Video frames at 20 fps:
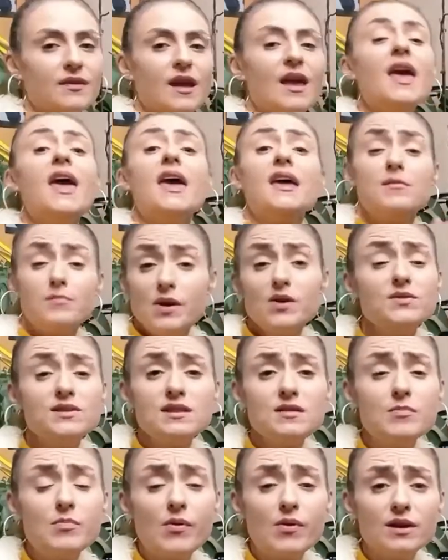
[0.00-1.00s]
And most
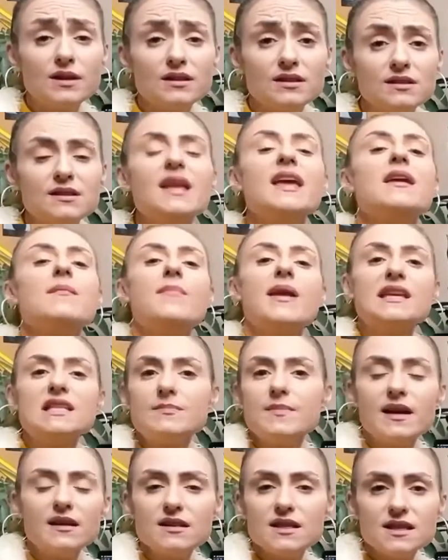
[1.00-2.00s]
important, it makes
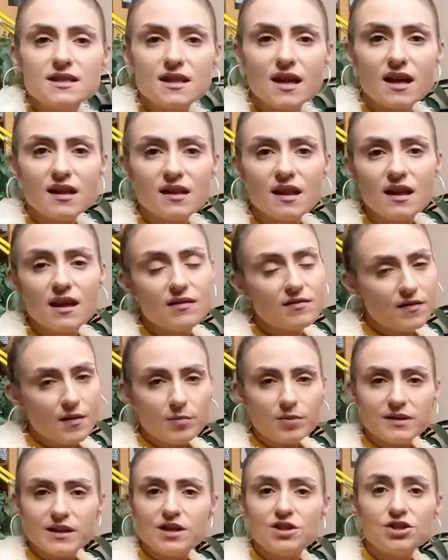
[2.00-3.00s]
me understand if a
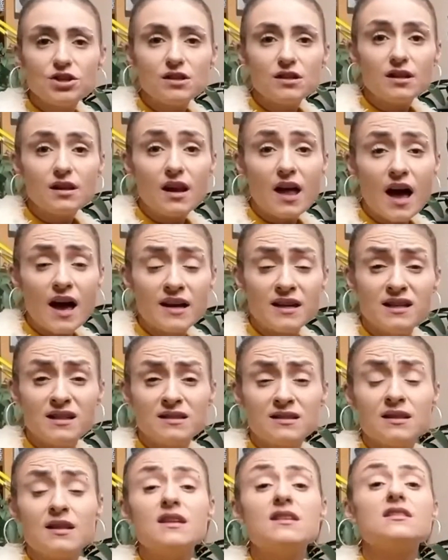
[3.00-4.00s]
potential
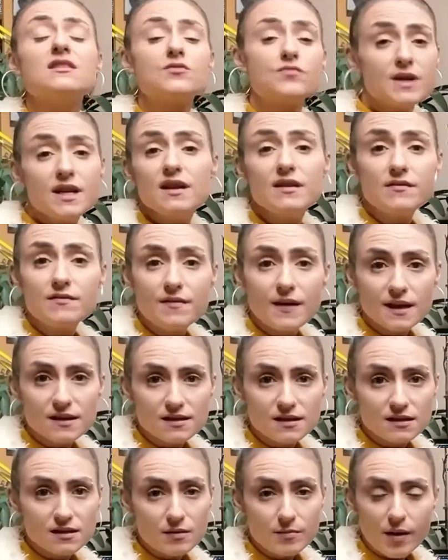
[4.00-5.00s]
client is really
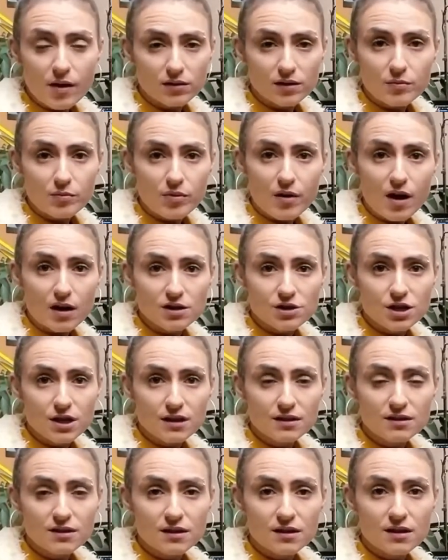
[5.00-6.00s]
invested about the
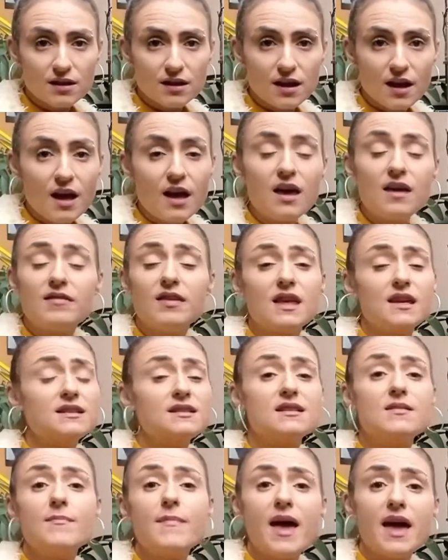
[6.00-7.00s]
project, if he is
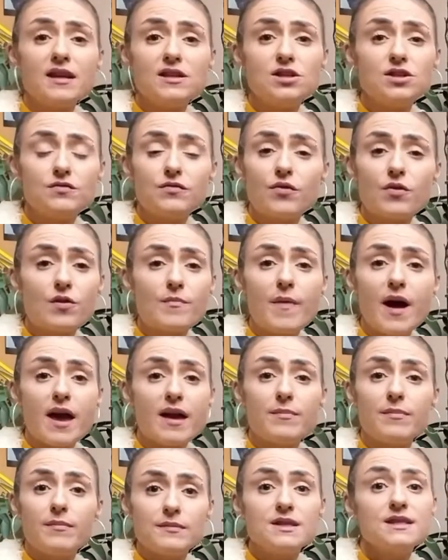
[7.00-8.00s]
a match for
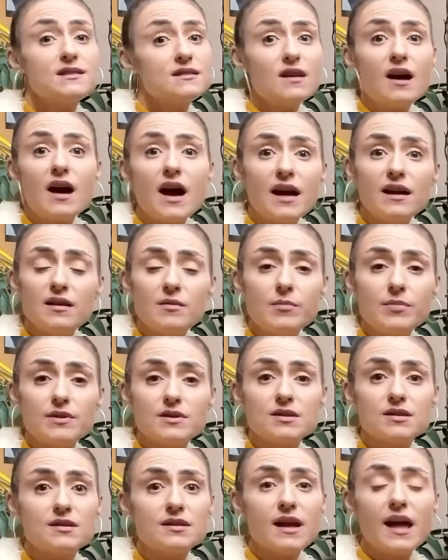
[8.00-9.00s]
my style and
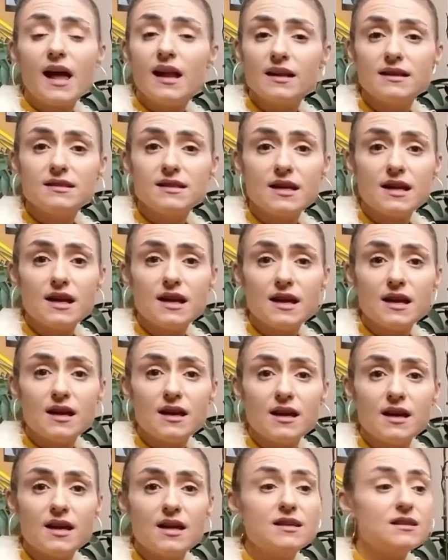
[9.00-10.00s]
personality,
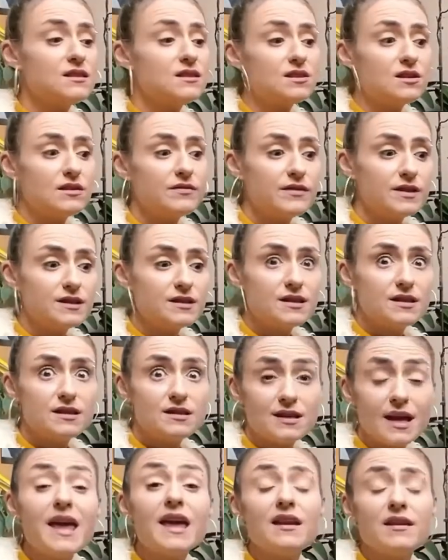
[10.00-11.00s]
services
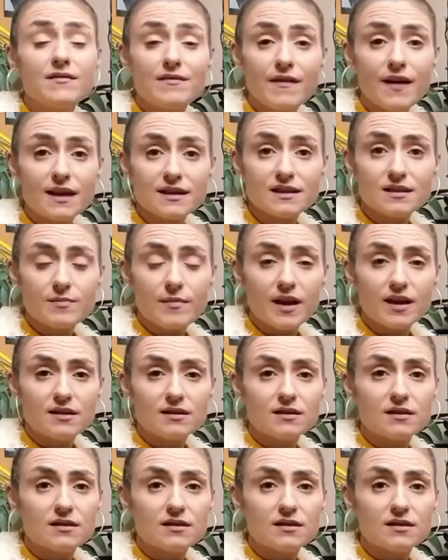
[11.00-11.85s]
and investment.